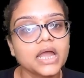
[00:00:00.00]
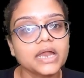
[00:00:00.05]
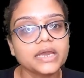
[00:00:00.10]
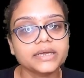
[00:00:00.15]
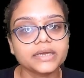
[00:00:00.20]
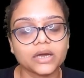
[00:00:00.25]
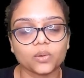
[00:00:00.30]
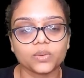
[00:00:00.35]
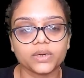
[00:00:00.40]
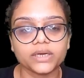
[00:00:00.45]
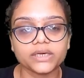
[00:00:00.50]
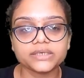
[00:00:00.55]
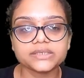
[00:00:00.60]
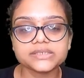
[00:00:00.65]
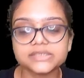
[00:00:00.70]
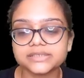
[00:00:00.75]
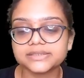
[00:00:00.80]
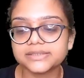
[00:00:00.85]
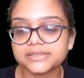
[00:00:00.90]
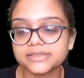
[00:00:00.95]
Now let us
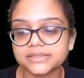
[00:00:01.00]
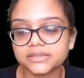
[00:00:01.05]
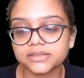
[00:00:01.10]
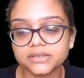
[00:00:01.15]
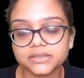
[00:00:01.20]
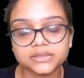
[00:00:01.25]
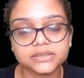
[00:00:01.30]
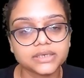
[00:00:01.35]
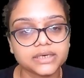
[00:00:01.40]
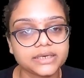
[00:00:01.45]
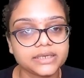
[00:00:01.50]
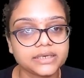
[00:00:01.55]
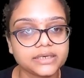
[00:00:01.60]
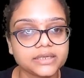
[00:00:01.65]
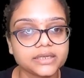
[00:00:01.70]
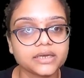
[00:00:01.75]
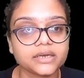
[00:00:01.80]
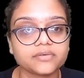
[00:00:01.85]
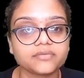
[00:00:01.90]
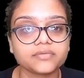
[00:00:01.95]
consider the
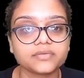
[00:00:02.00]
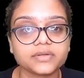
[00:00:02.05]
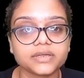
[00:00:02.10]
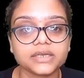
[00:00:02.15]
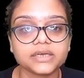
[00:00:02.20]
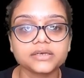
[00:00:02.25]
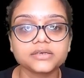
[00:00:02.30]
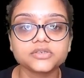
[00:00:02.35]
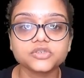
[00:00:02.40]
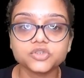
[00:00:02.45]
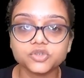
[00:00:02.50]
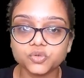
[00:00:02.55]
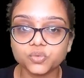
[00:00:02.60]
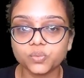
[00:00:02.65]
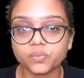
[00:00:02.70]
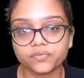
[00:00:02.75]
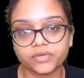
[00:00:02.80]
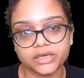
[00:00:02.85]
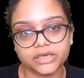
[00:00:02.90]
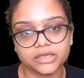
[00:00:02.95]
linear in
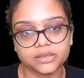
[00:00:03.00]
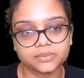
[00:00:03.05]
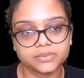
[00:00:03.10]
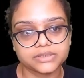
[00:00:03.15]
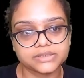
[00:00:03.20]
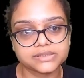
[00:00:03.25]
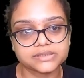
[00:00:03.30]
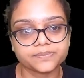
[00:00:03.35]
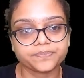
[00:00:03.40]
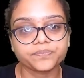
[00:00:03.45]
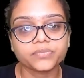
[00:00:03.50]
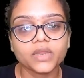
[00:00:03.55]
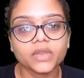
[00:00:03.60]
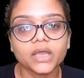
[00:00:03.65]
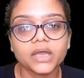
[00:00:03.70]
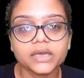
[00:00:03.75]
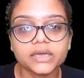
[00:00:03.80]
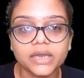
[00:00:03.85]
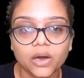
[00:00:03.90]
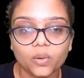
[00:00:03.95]
two variables.
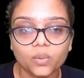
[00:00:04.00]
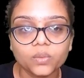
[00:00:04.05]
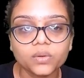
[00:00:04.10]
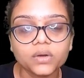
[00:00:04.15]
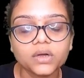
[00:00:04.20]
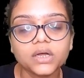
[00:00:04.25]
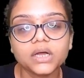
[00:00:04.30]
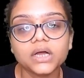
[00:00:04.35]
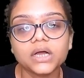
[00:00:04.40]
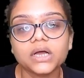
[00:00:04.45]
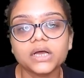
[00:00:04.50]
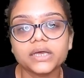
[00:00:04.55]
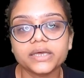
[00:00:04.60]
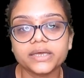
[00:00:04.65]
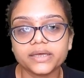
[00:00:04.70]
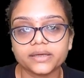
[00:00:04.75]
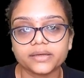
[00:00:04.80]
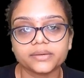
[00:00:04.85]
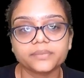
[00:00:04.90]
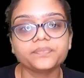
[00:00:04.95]
Now
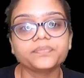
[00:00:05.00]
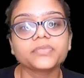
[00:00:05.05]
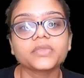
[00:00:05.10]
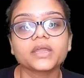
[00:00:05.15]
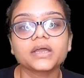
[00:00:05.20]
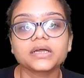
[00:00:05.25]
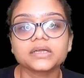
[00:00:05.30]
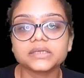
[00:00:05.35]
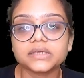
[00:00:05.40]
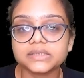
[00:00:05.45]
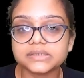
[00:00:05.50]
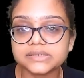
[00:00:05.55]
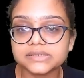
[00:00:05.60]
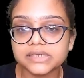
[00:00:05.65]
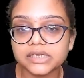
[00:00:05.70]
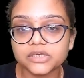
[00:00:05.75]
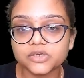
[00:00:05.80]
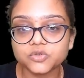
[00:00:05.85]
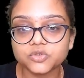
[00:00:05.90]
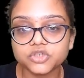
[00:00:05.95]
here a
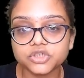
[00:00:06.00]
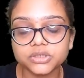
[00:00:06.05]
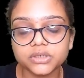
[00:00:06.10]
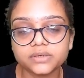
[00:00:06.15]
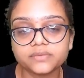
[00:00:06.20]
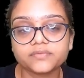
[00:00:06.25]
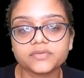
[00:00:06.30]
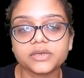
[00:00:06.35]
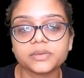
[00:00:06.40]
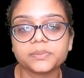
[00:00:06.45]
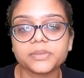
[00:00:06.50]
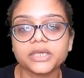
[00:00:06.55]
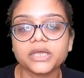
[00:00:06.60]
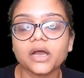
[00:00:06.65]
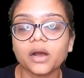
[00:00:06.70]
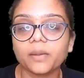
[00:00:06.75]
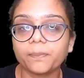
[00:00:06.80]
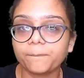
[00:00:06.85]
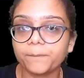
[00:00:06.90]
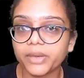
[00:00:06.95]
solution will be
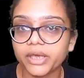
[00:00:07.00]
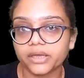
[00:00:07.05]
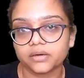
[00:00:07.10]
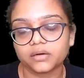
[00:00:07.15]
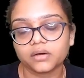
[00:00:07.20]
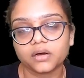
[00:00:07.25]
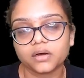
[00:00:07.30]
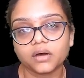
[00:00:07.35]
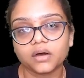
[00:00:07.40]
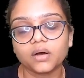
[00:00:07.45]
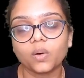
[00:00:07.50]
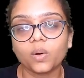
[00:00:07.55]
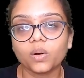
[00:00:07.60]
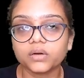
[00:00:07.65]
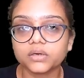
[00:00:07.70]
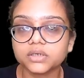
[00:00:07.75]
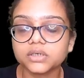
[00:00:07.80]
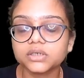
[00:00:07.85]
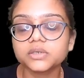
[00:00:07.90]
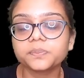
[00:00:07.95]
a pair, a
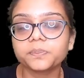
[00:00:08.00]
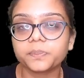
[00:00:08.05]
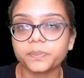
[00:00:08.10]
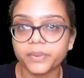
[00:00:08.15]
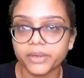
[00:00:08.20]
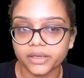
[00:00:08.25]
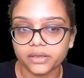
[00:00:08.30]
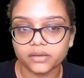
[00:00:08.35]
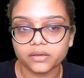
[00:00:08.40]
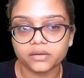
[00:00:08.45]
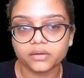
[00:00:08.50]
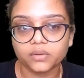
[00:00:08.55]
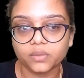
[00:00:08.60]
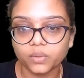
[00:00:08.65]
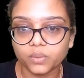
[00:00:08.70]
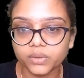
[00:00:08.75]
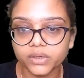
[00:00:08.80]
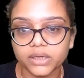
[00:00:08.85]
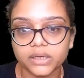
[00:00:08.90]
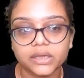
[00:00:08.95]
ordered pair.
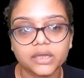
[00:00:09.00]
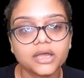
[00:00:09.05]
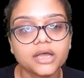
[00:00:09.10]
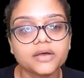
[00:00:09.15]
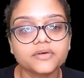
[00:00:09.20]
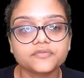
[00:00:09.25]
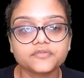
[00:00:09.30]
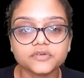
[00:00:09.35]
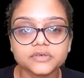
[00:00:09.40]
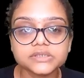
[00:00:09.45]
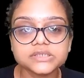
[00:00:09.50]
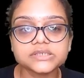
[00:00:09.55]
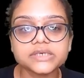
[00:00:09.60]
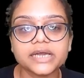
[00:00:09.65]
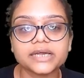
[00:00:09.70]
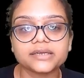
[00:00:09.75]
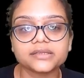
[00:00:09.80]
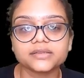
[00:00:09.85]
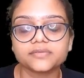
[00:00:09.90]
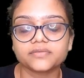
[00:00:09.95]
Okay, first
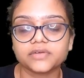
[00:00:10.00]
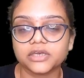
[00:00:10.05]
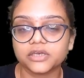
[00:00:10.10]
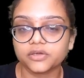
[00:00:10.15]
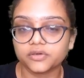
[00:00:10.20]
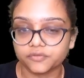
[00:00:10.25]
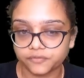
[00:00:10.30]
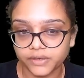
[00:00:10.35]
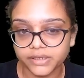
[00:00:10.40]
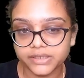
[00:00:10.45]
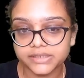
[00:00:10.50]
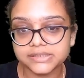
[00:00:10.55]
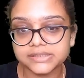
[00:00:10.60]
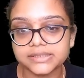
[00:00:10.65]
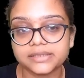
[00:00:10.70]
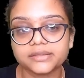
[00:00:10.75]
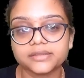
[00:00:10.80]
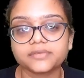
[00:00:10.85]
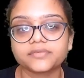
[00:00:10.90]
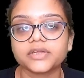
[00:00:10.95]
writing the value of x,
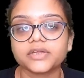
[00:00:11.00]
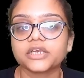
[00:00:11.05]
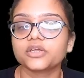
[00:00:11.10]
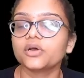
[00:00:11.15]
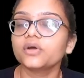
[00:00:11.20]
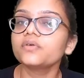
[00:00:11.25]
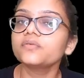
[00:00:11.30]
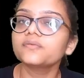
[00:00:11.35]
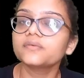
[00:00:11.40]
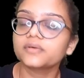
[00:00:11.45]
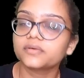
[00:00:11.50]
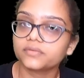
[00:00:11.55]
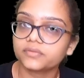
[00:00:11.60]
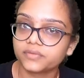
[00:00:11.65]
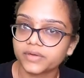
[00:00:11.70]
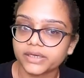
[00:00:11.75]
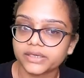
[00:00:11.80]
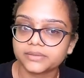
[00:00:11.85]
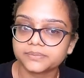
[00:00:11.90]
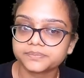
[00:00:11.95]
then the value of
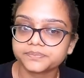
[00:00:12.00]
y.